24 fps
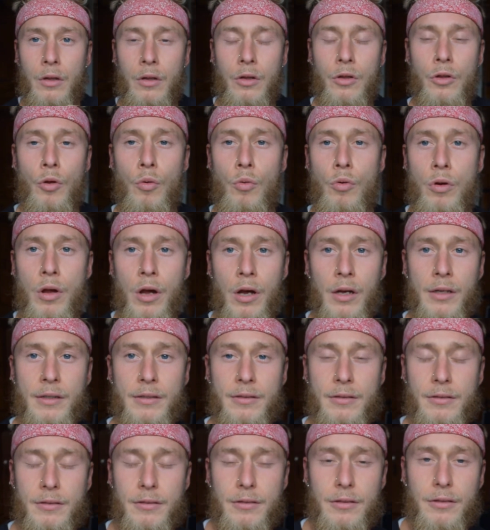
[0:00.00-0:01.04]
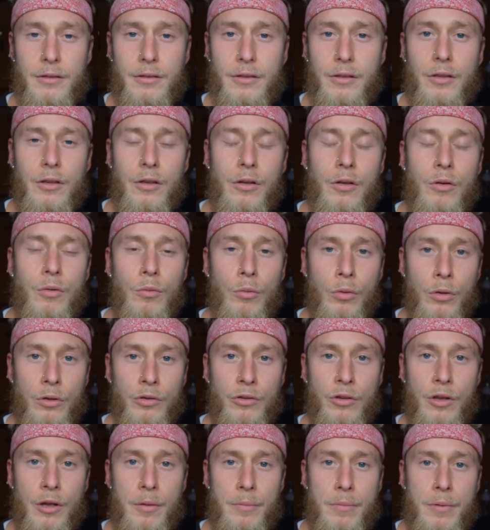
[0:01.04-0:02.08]
Yo guys,
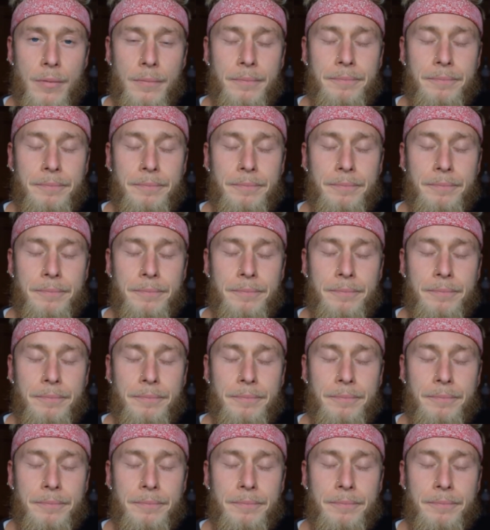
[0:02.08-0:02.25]
what's up?